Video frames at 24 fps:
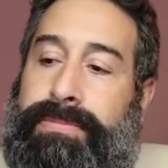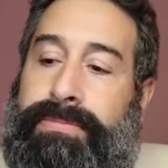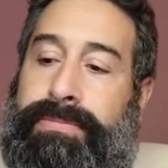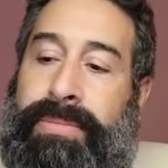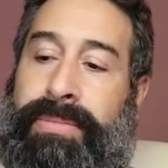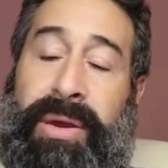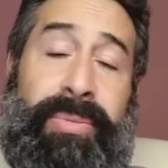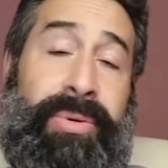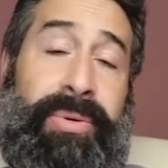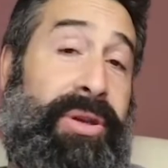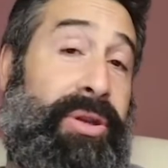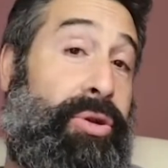
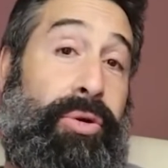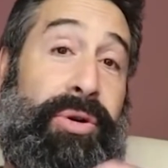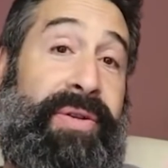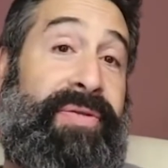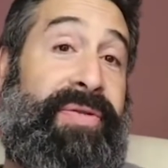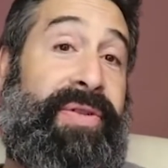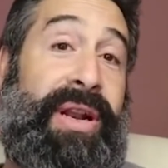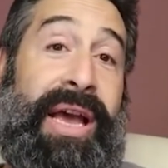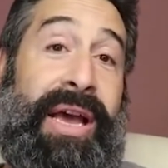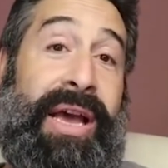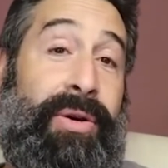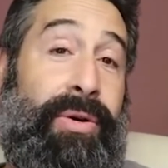maybe don't
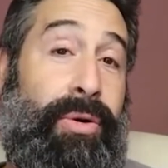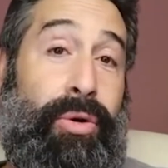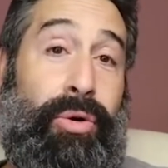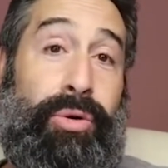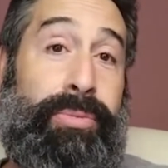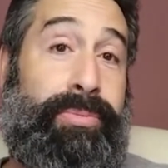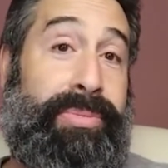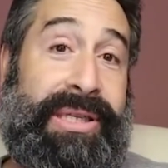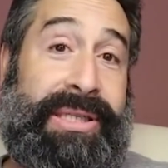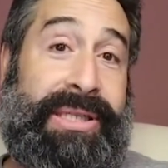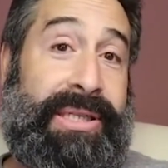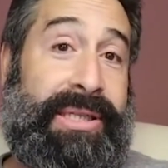even have
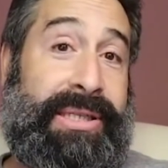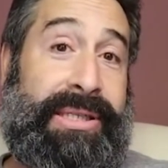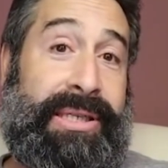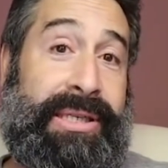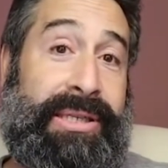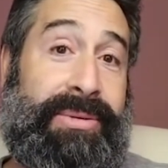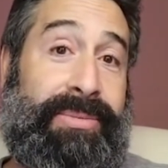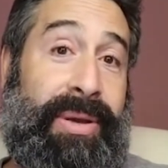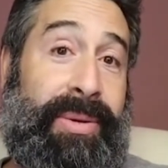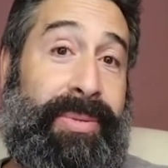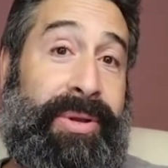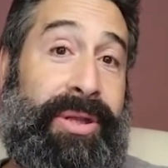own
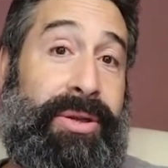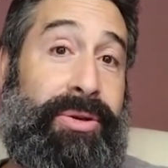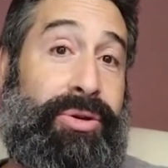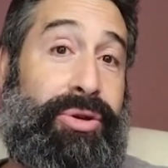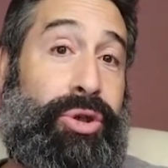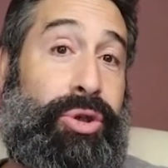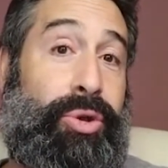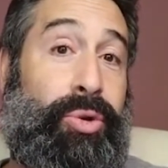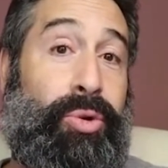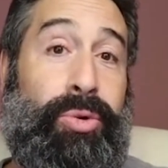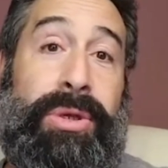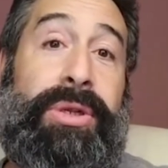businesses maybe there's
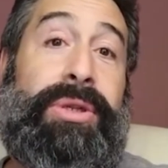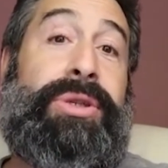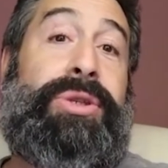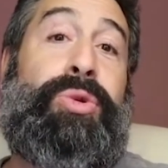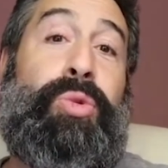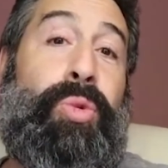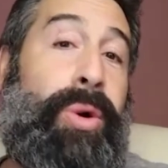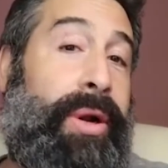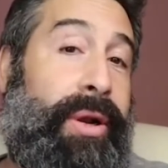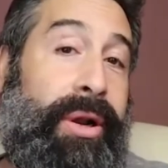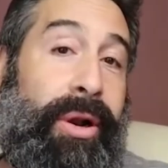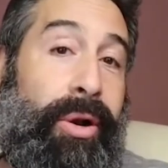students who
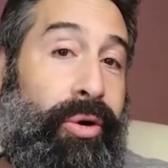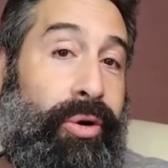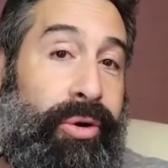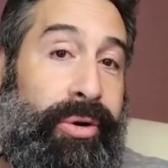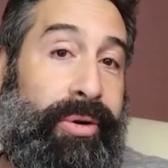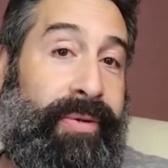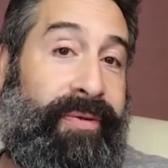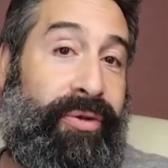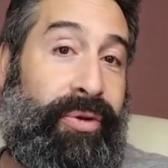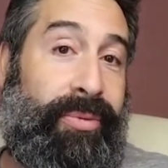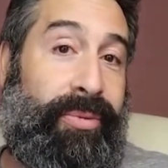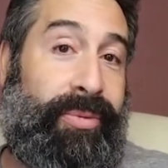want to
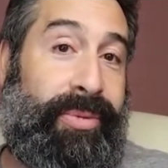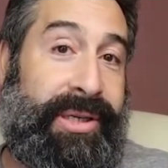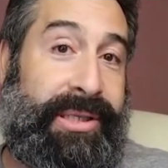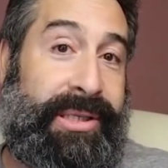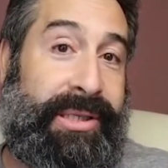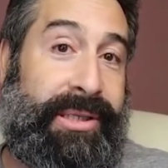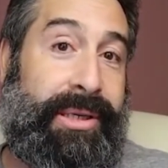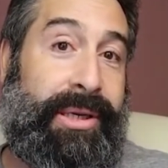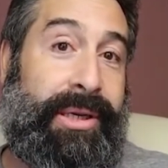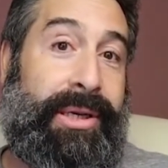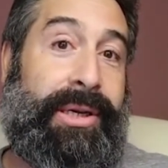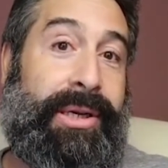learn from
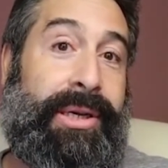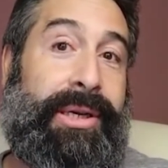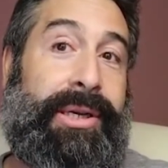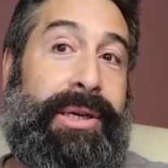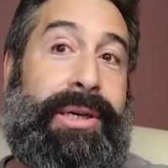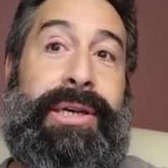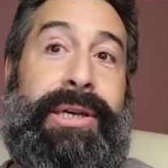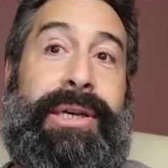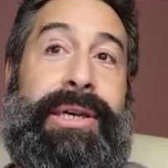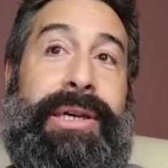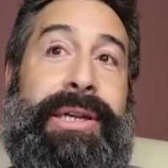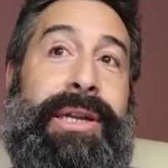us
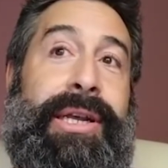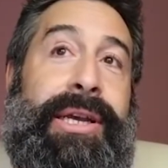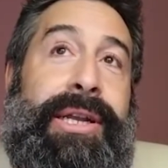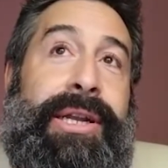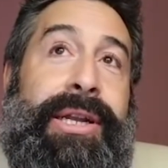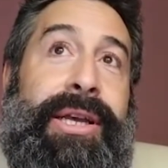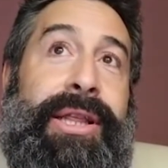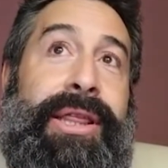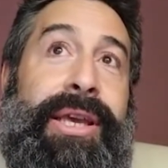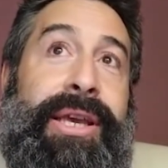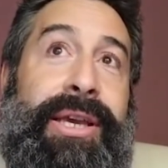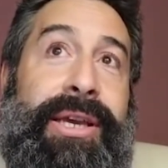and and
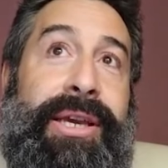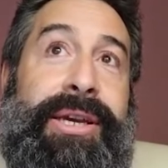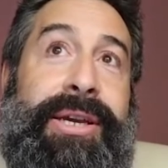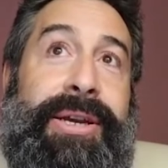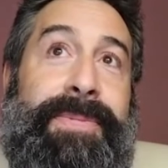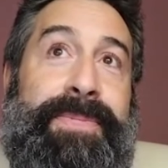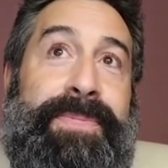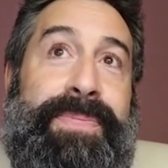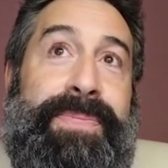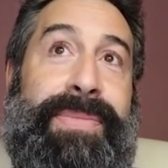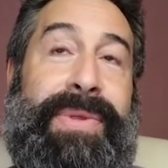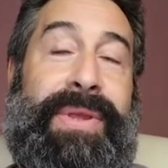i think
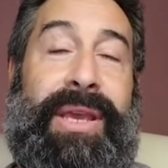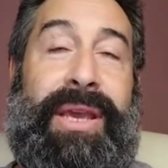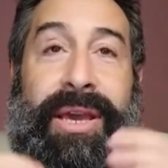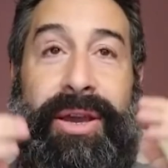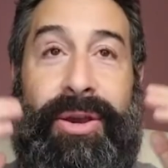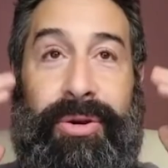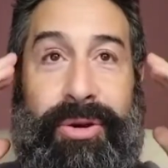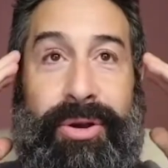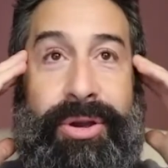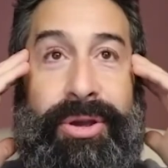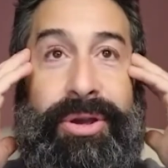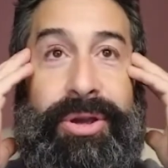
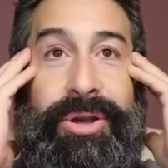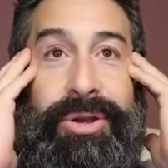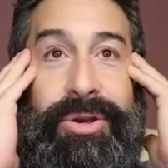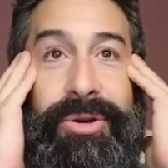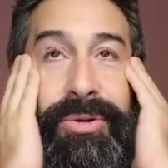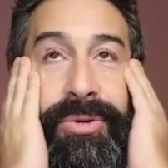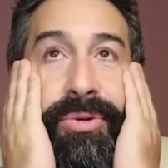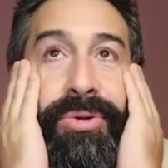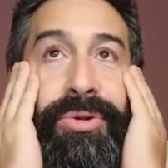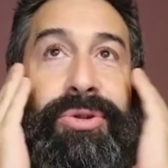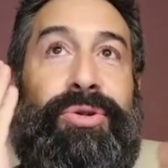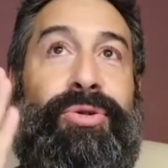hearing
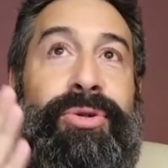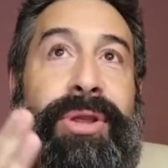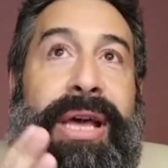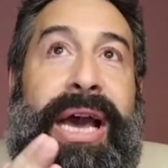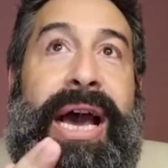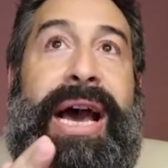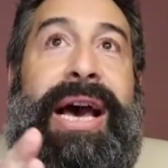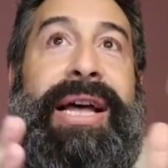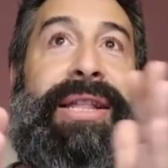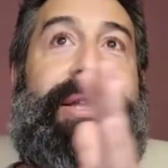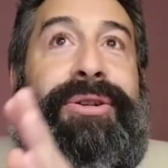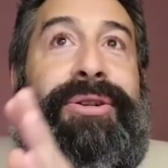you do
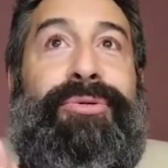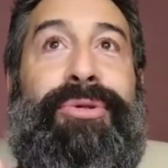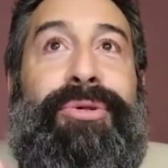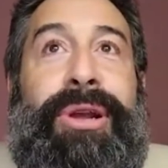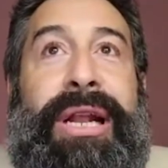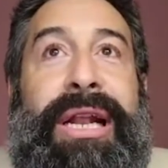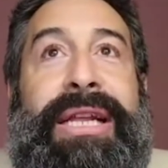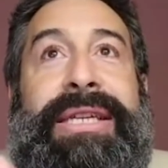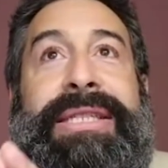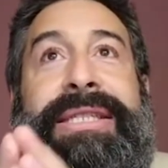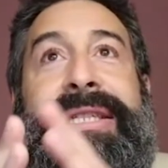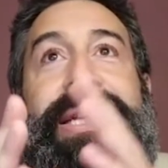that in
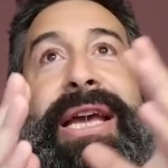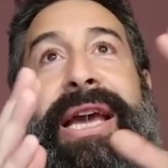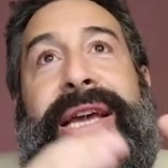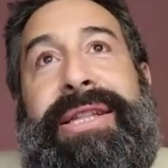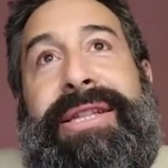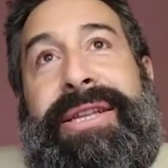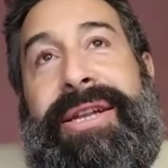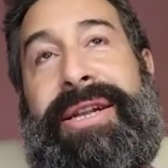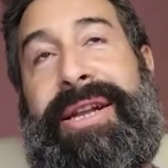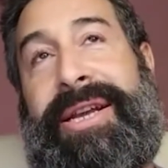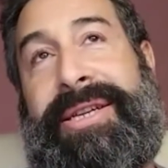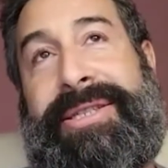real
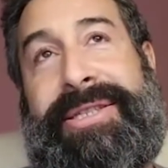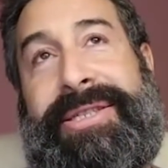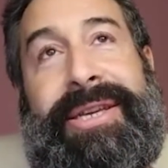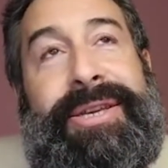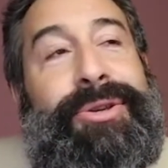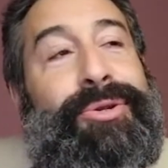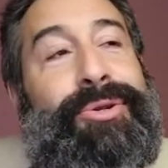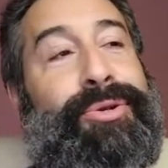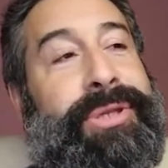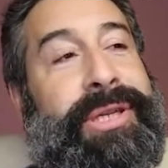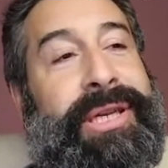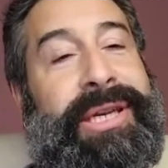estate and
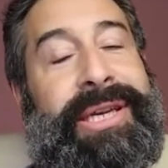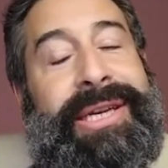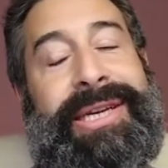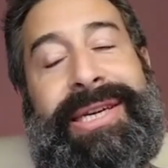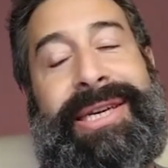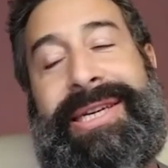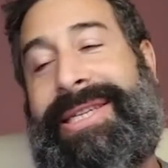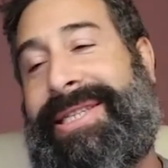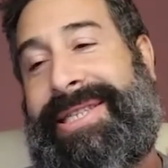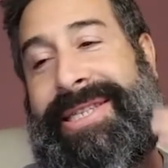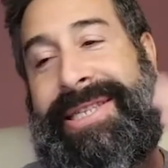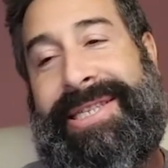executing
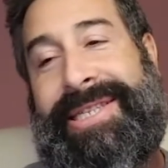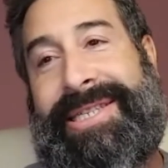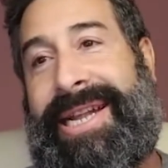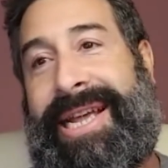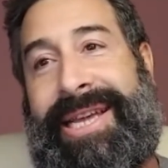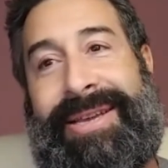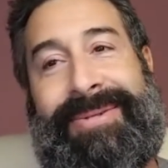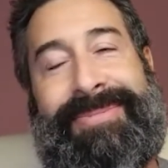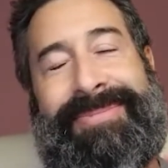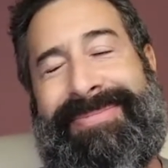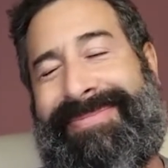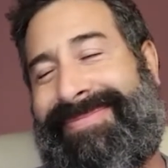is, is
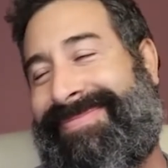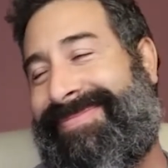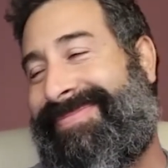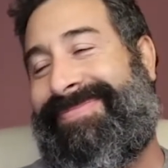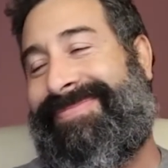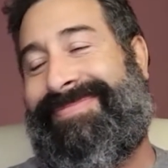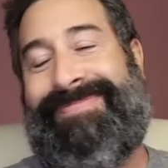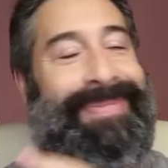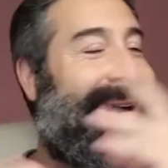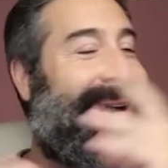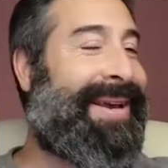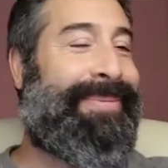like
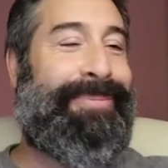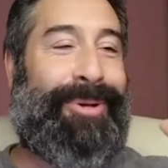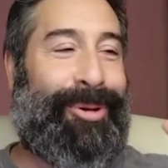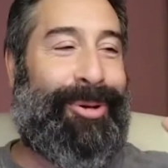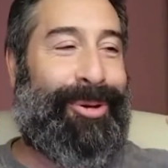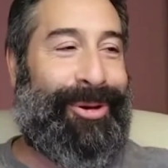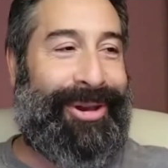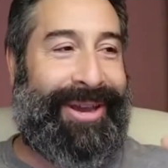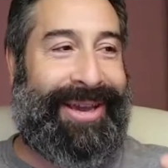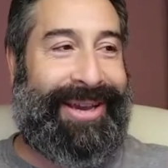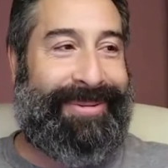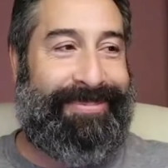
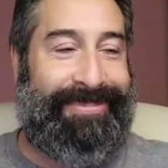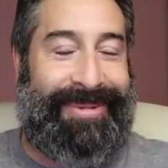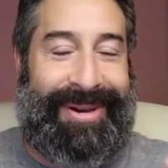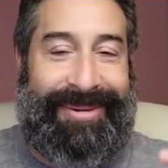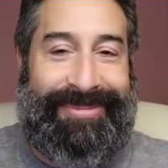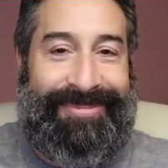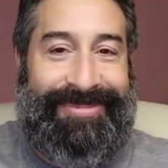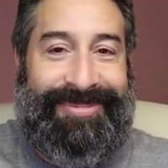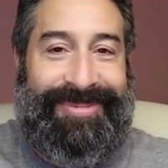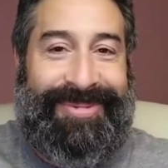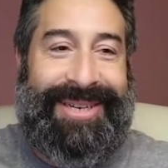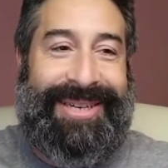mind-blowing I'm,
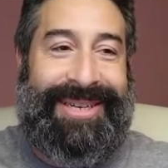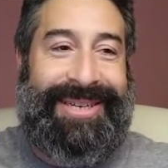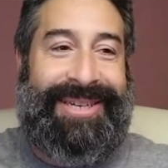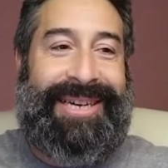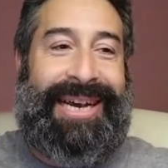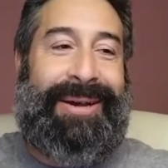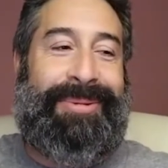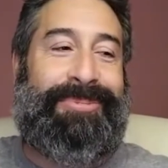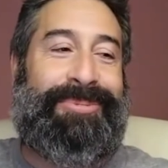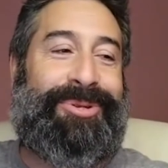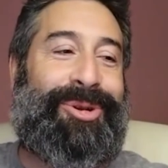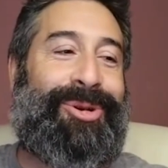I'm
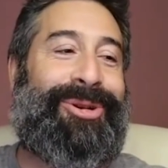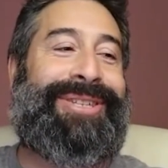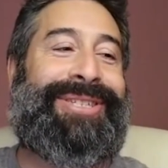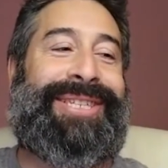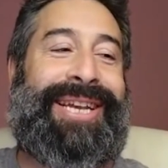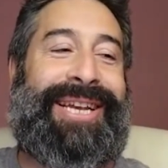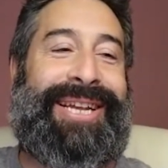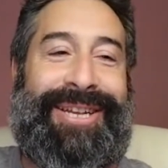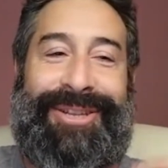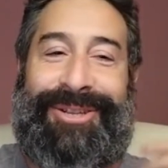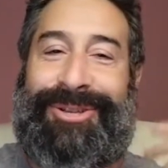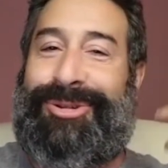i'm so
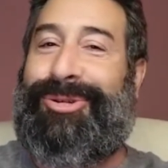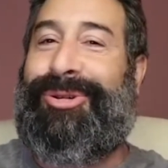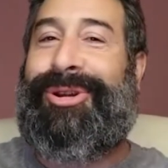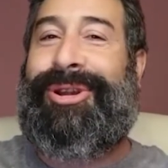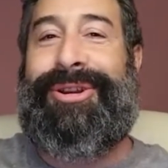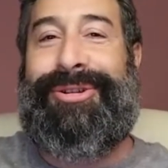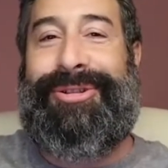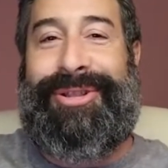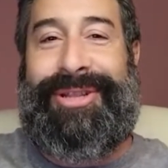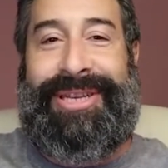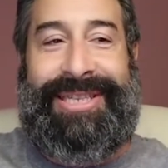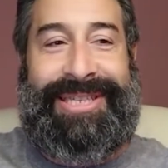excited to
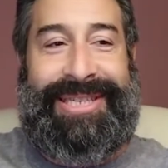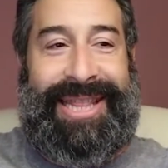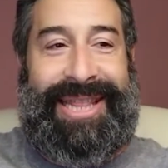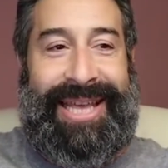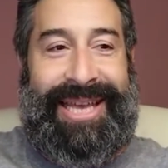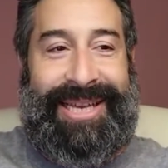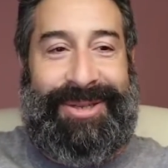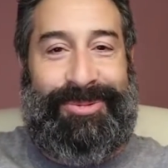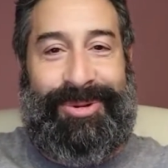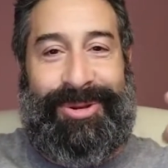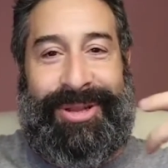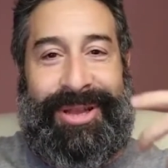hear these
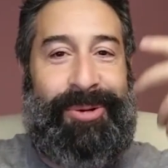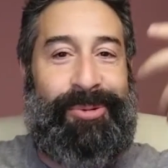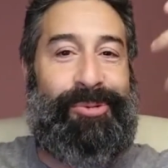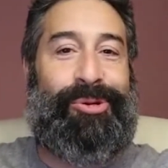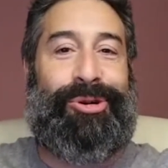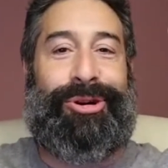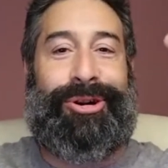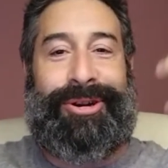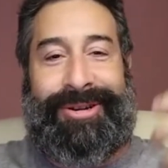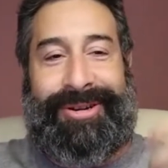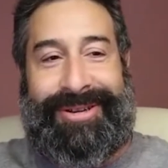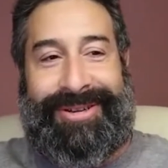things when they
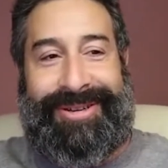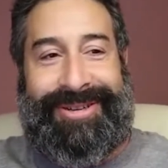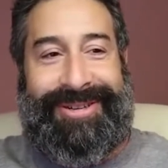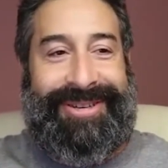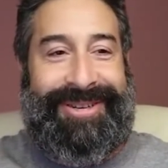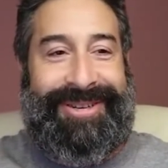work